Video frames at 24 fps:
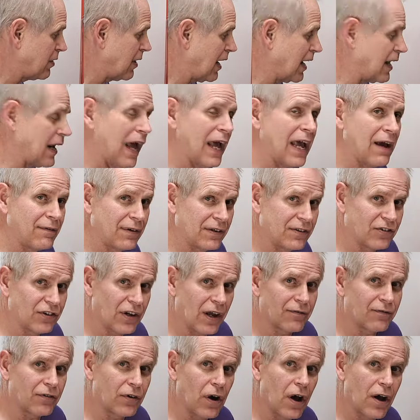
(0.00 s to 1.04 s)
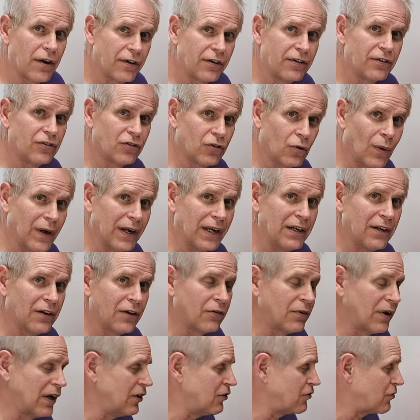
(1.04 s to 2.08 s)
and I have it set for one hundred twenty
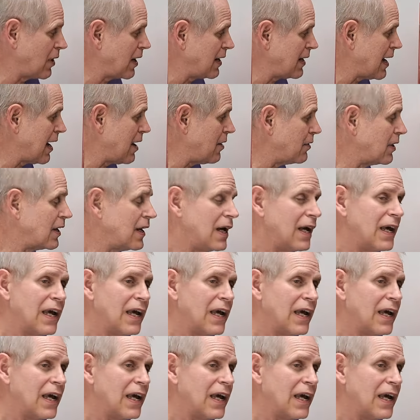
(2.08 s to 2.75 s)
degrees right now.